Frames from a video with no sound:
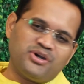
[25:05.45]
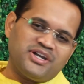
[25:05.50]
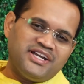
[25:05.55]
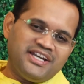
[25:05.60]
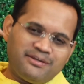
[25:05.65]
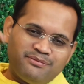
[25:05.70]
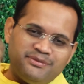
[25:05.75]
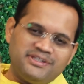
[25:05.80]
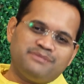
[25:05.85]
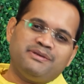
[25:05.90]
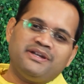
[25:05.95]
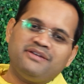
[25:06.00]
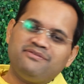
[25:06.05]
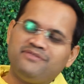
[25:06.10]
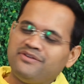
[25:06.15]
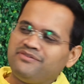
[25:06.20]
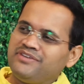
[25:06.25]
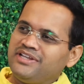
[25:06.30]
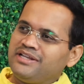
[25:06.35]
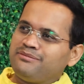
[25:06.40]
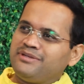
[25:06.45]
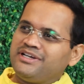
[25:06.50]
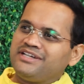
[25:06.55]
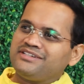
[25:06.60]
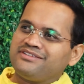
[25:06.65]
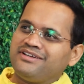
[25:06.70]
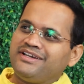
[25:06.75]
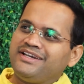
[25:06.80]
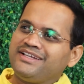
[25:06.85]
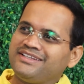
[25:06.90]
Okay, let me spend 15
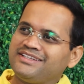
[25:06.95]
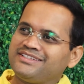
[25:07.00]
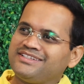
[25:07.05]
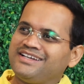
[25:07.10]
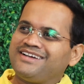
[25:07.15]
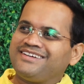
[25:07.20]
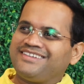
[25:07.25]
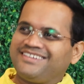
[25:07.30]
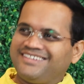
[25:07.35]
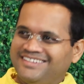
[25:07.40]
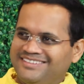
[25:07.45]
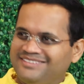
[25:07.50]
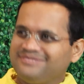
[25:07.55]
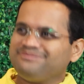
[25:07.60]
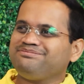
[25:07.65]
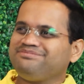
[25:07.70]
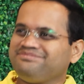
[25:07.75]
minutes reading this article.